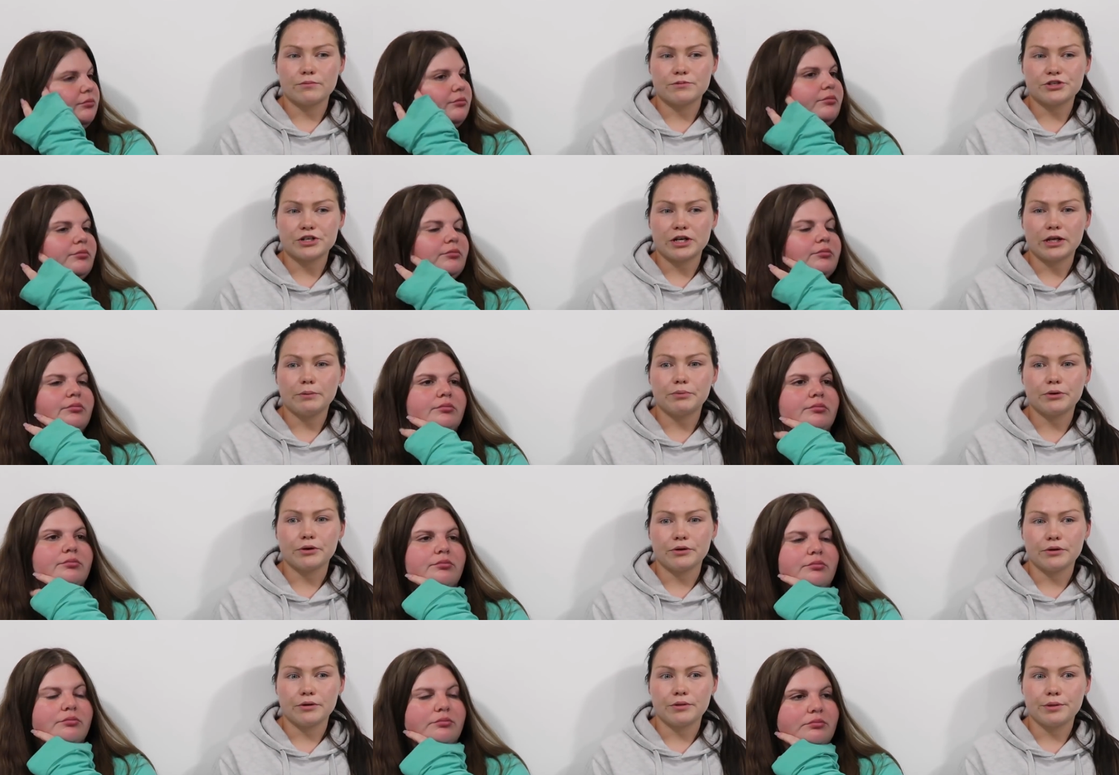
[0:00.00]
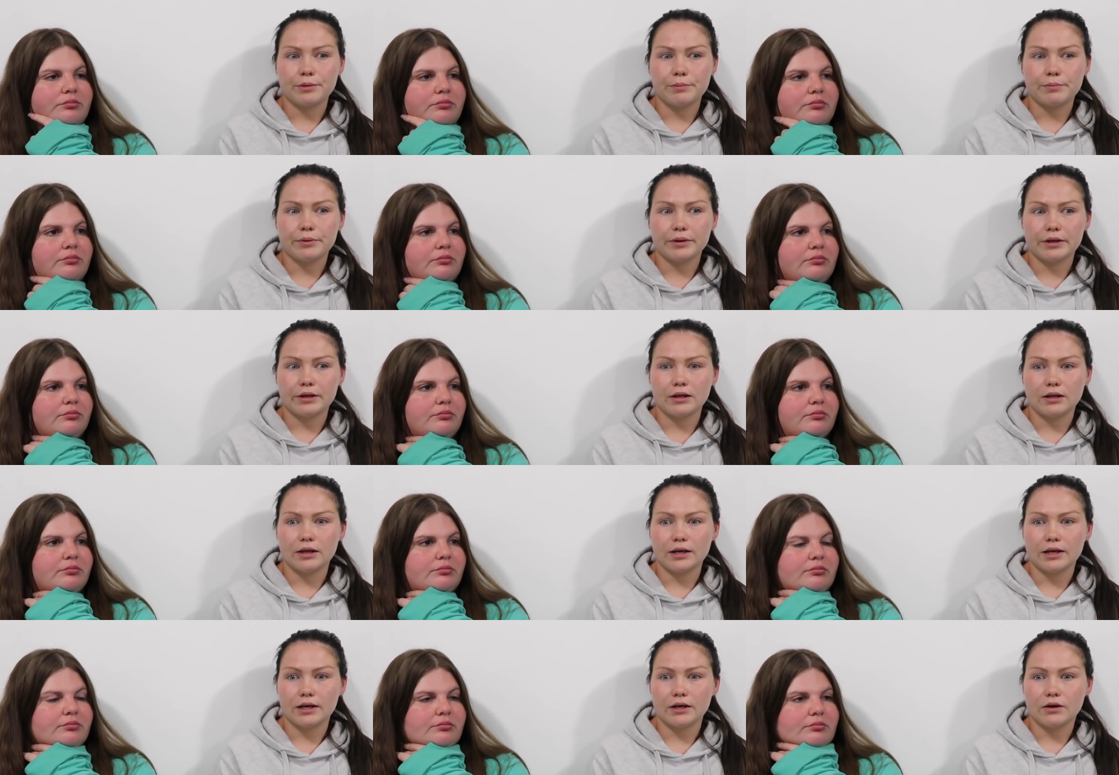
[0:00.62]
Speaker 1: from childbirth.
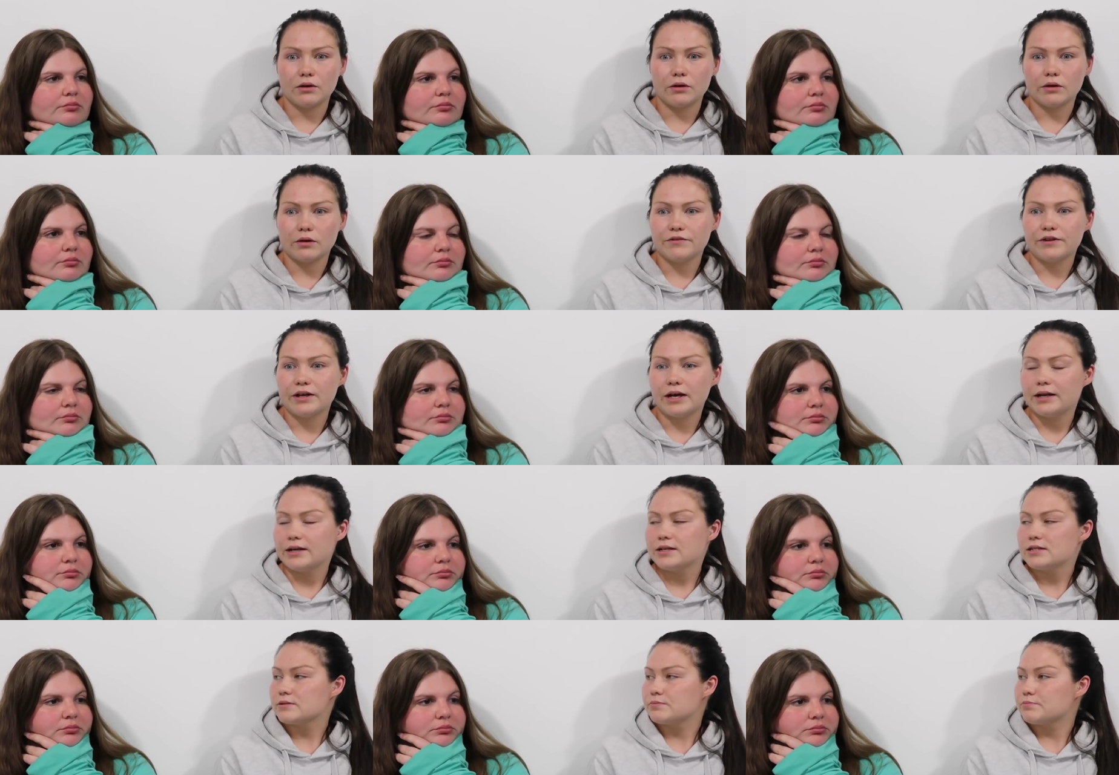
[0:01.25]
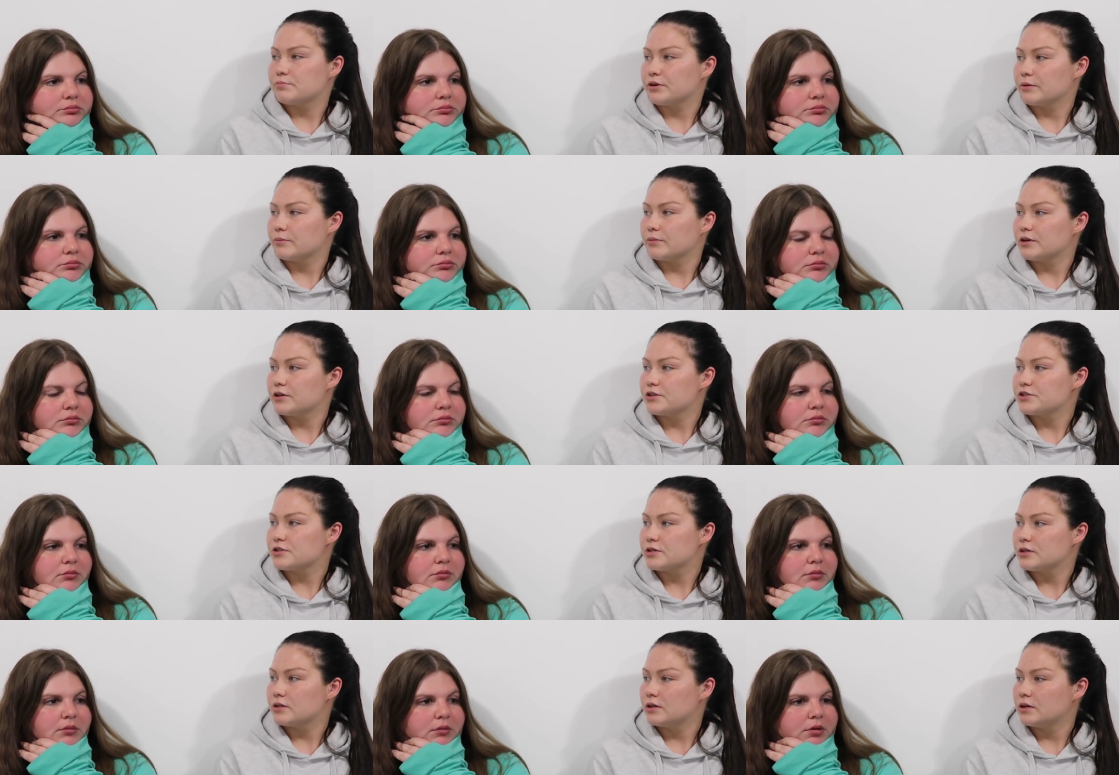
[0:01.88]
But like all of that is pretty
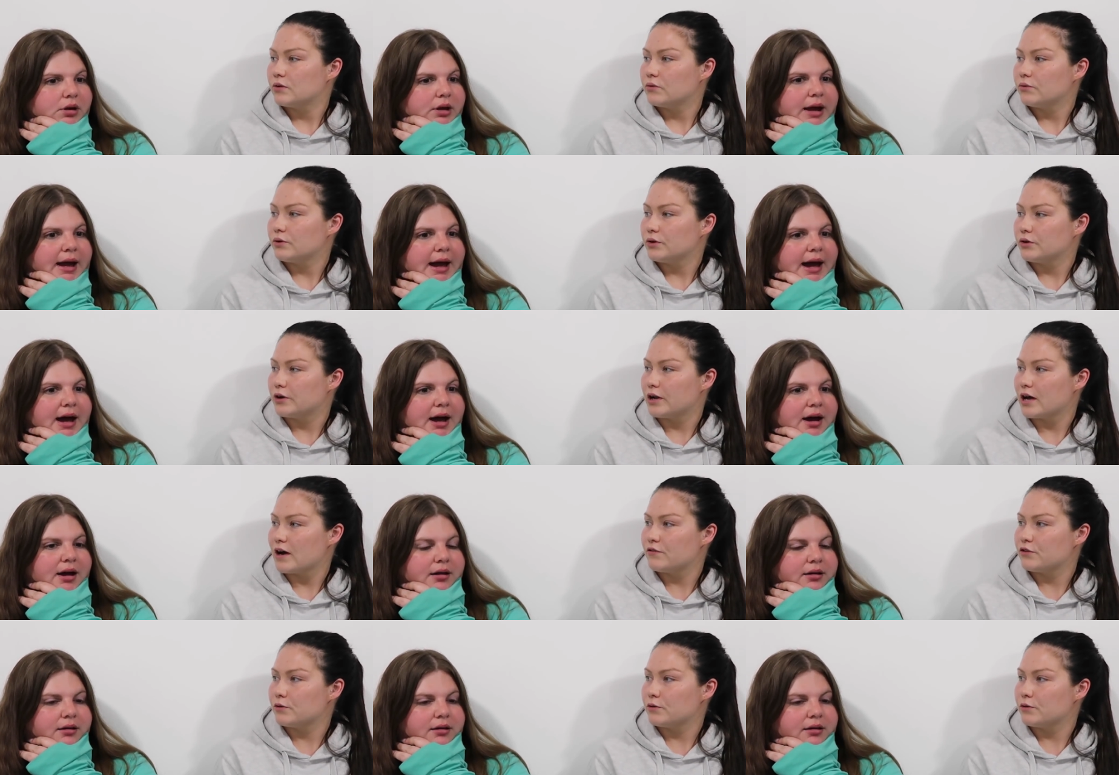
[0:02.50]
much yeah. You don't